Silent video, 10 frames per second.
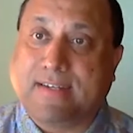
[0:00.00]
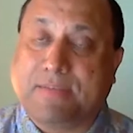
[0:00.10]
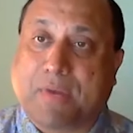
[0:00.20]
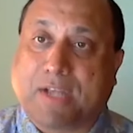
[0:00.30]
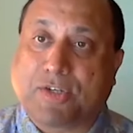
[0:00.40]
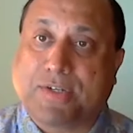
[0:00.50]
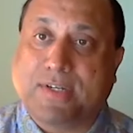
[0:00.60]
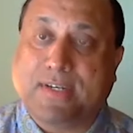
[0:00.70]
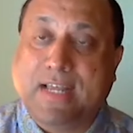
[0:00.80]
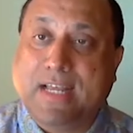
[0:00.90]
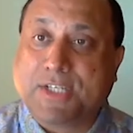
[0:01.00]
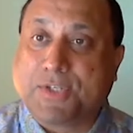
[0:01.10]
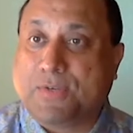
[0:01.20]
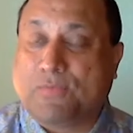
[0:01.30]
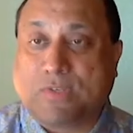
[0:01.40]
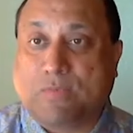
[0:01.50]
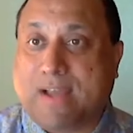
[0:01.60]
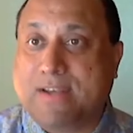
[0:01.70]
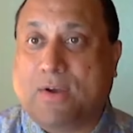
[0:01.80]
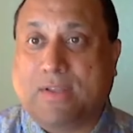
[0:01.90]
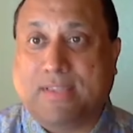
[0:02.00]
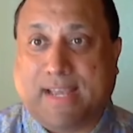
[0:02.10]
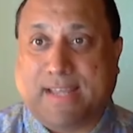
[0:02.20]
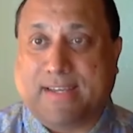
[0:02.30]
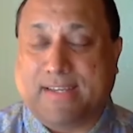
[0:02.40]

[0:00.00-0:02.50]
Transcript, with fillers: depression. So it was one or the other.